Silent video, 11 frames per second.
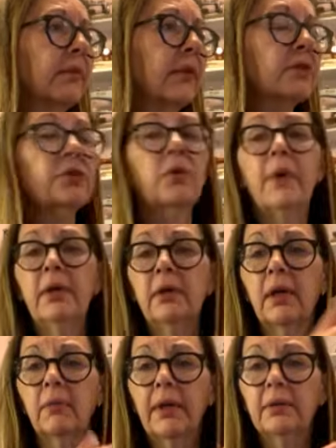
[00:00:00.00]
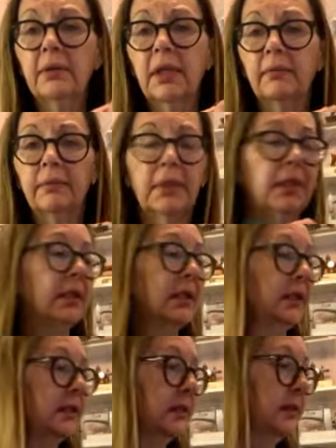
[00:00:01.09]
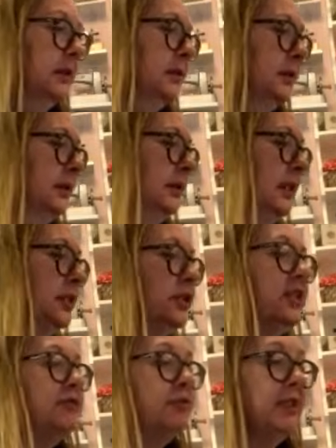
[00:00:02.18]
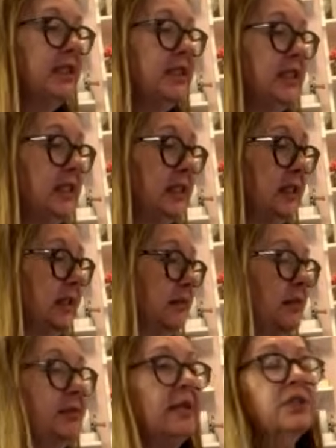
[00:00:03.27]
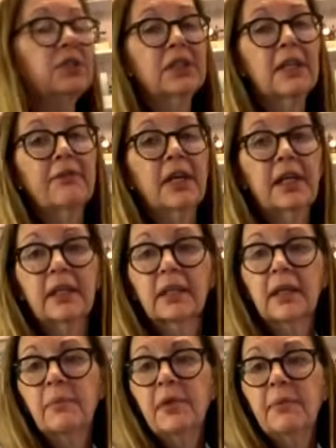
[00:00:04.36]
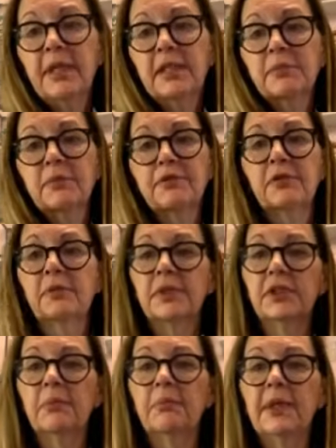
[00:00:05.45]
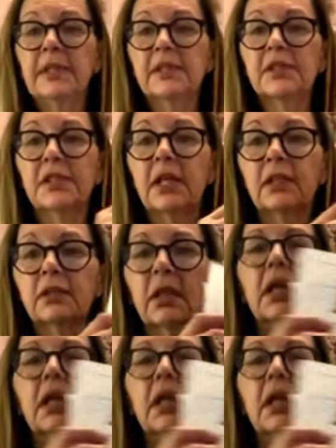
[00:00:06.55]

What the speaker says: So welcome, welcome. I should have waited. Maybe I should give it another couple of minutes before we jump in and start,